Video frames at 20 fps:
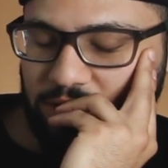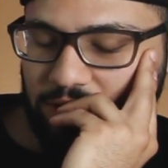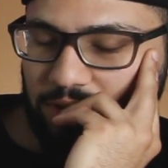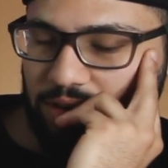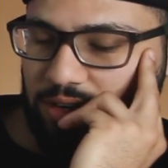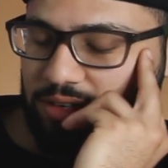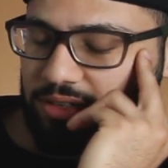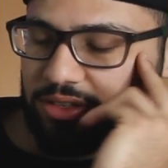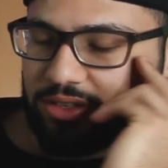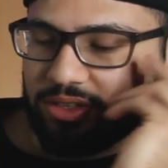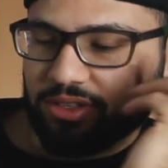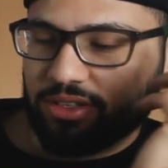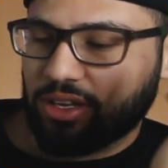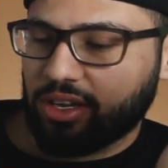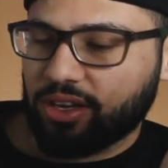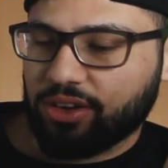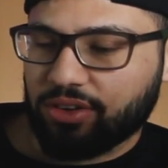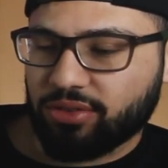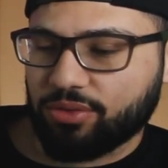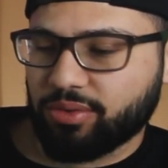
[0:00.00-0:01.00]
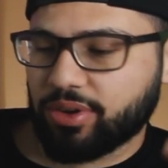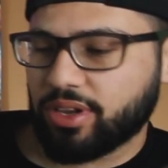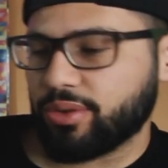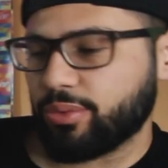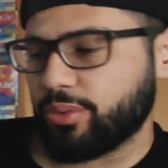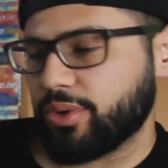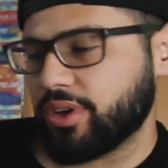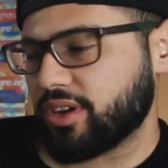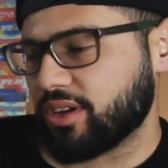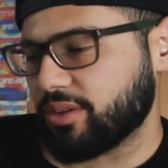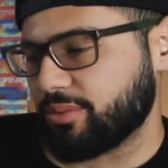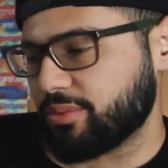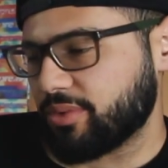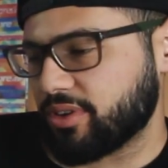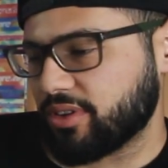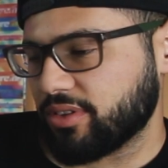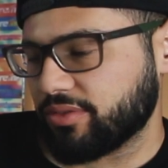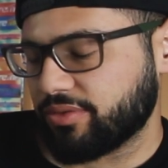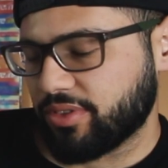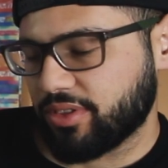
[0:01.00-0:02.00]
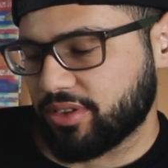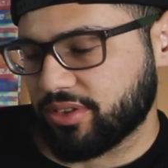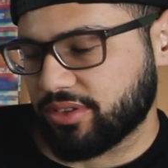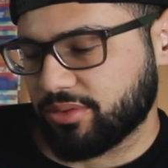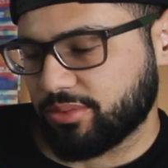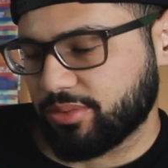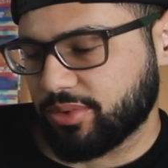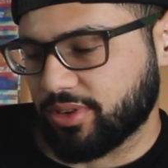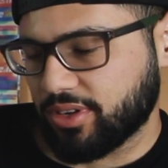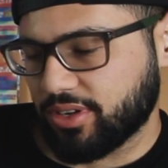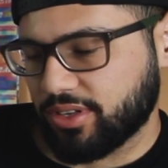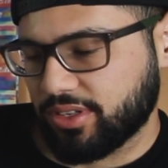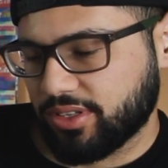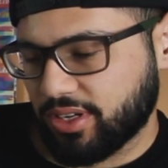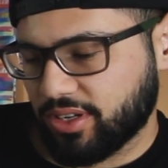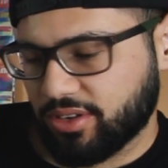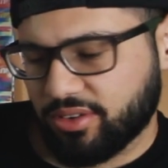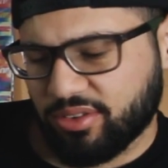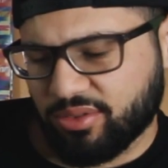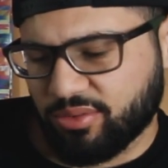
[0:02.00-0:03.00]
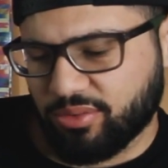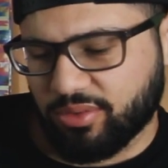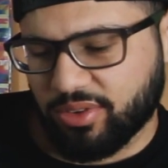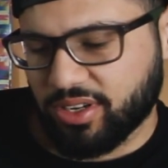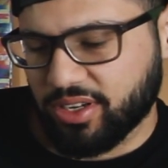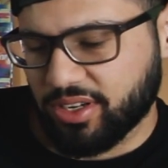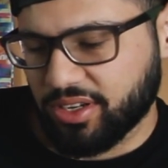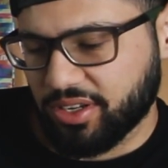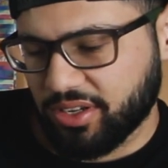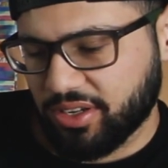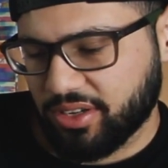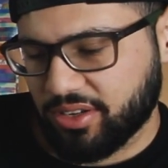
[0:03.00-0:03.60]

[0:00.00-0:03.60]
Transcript: And I just, I don't know why I wake up early for this to be honest. I don't know why.